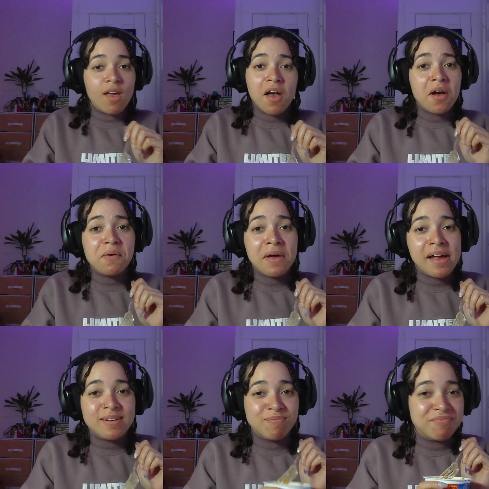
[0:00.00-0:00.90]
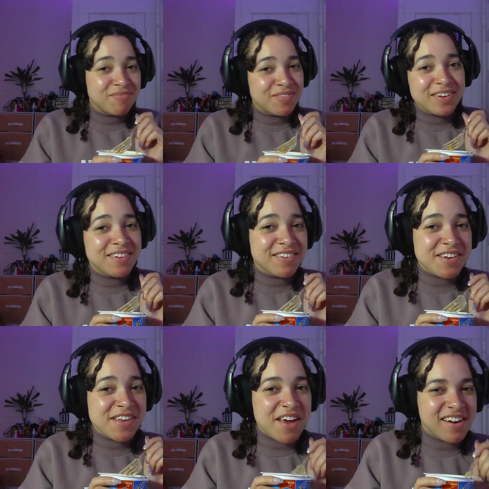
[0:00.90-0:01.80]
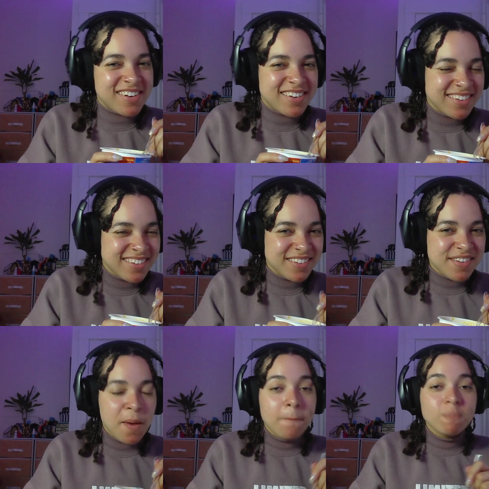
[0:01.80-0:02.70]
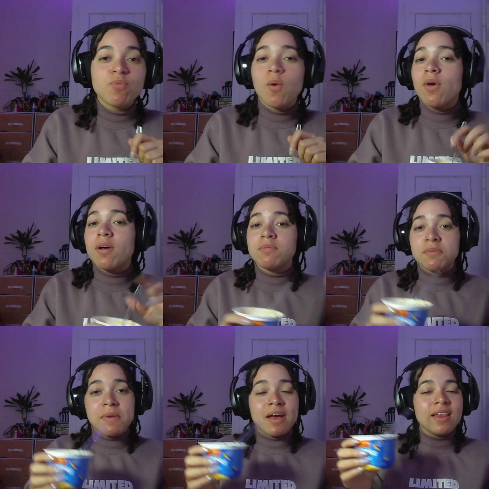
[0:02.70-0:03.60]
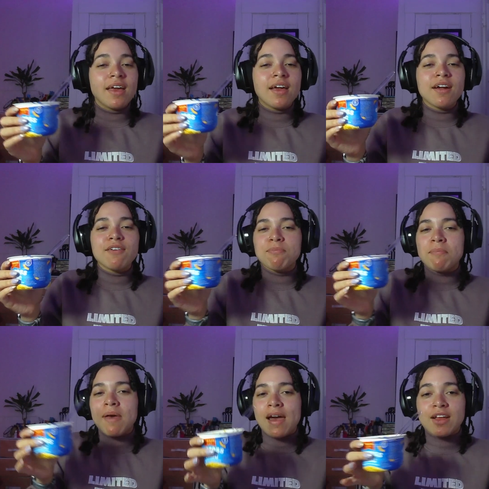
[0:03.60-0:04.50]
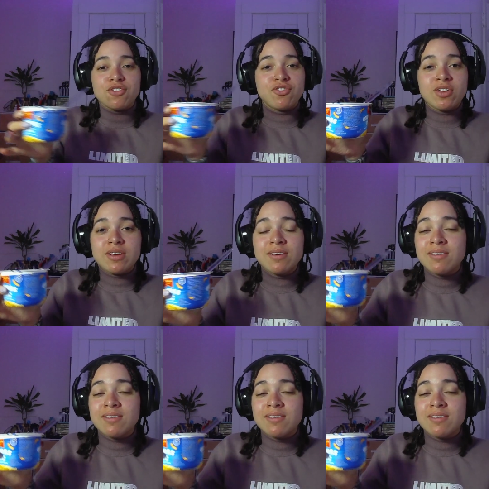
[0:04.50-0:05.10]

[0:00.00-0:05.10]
Oh, hey, didn't see you there. Welcome to my lair of mac and cheese